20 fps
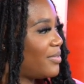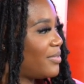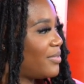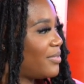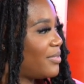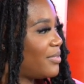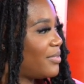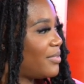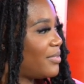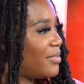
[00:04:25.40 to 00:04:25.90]

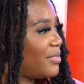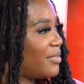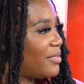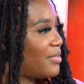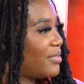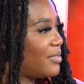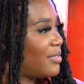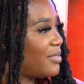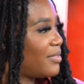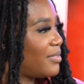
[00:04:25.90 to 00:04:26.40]

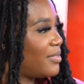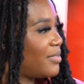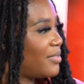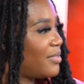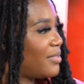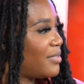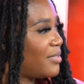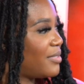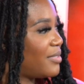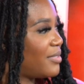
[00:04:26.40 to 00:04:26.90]

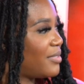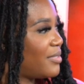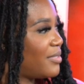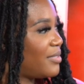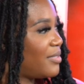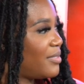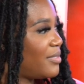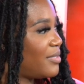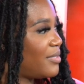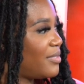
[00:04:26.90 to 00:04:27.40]

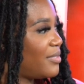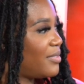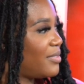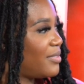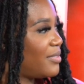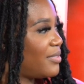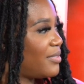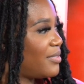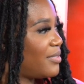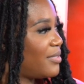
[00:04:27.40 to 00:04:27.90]

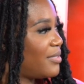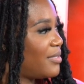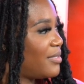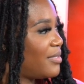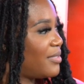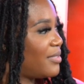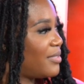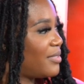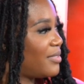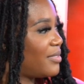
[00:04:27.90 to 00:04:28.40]

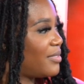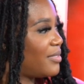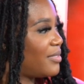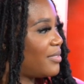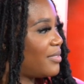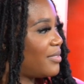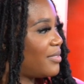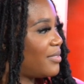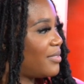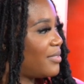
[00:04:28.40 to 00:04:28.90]

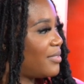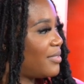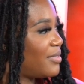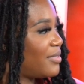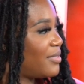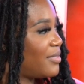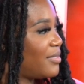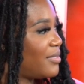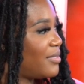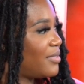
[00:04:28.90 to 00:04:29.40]

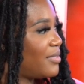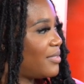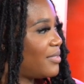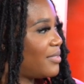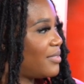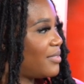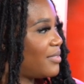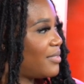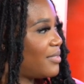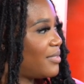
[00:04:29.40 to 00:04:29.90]

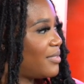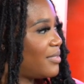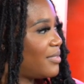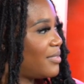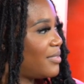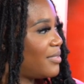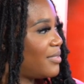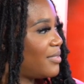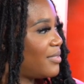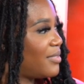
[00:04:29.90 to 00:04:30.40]

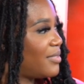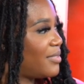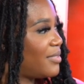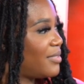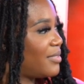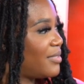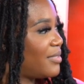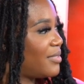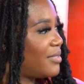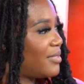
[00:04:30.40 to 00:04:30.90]

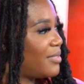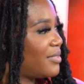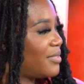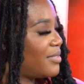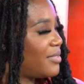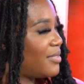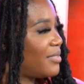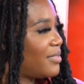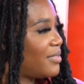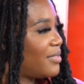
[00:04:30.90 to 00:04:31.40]

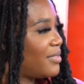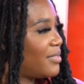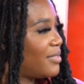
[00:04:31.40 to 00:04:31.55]
[no speech]